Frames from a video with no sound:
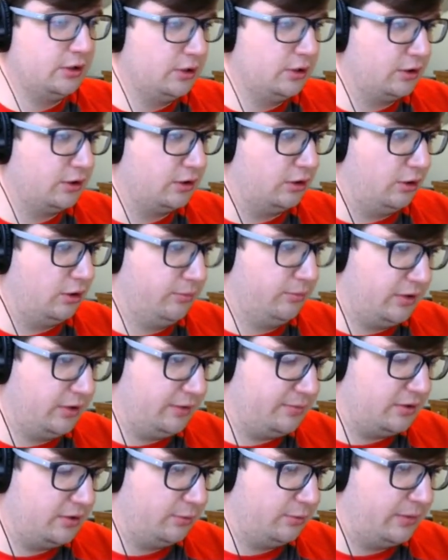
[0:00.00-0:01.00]
Open
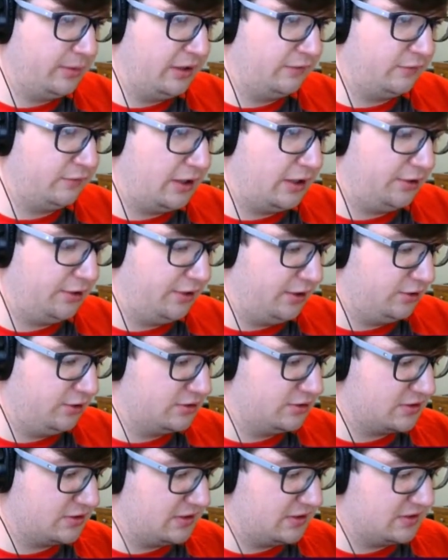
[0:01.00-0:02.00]
up a notepad file, and you're
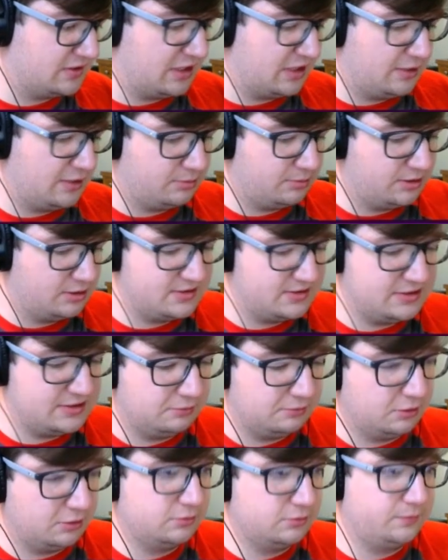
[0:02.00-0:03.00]
just going to type a
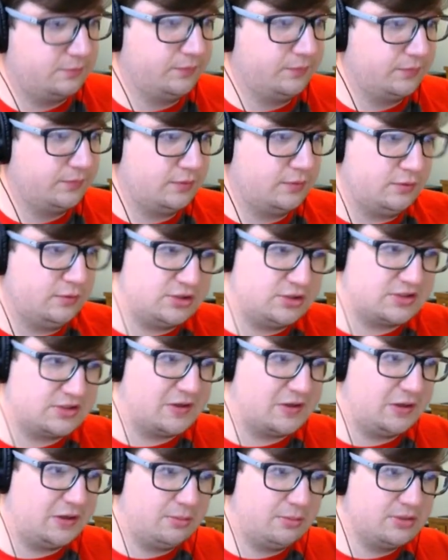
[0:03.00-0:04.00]
0, just
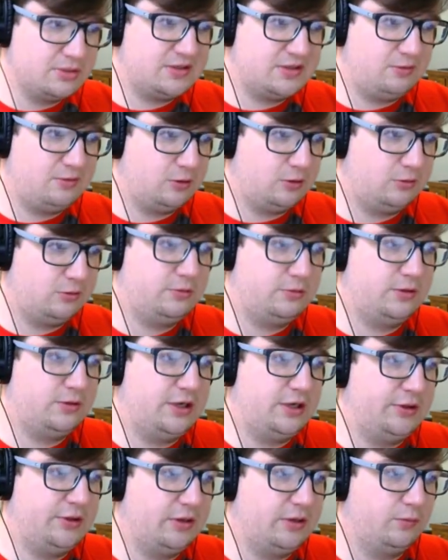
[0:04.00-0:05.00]
the number 0,
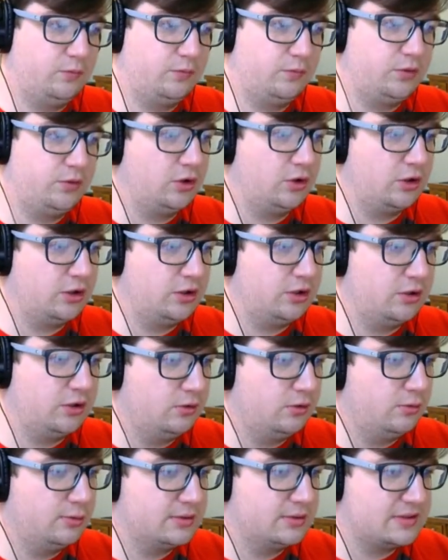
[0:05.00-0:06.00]
and then you're going to
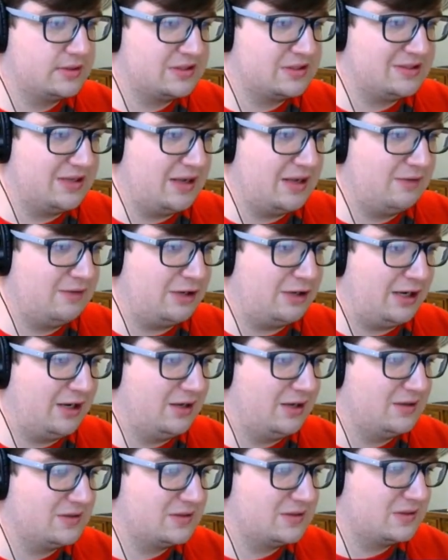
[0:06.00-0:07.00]
go save
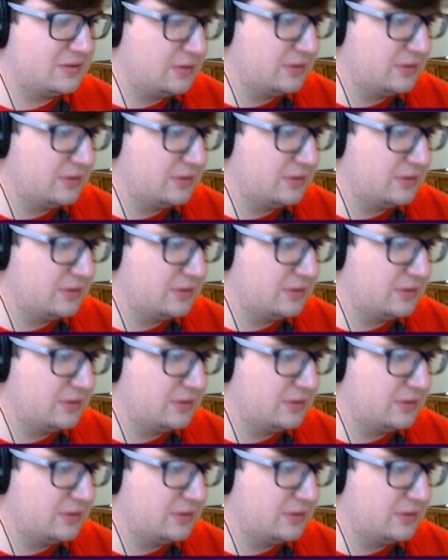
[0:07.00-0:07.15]
as.